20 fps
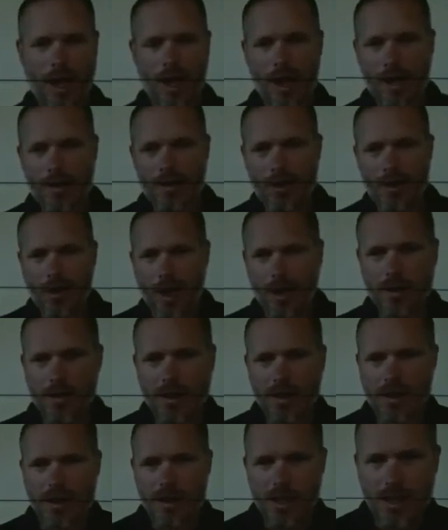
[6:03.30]
as you can
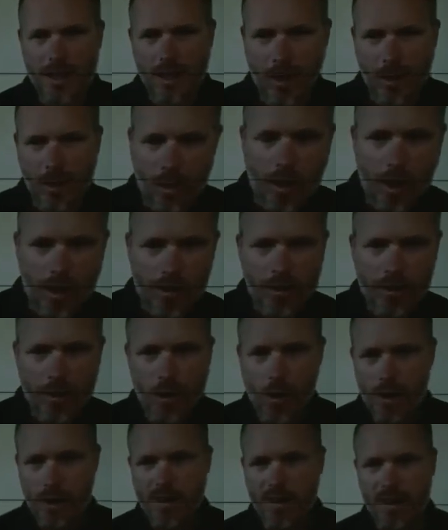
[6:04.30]
see, or as you
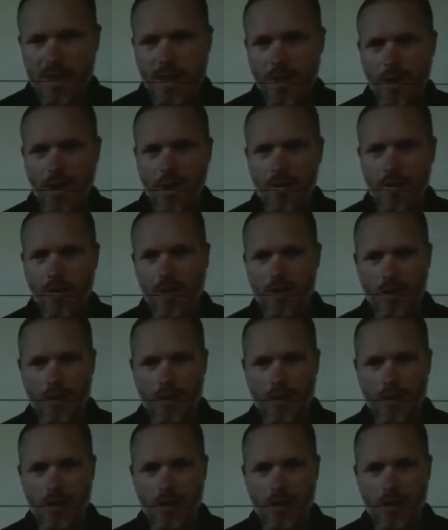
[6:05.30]
will see on the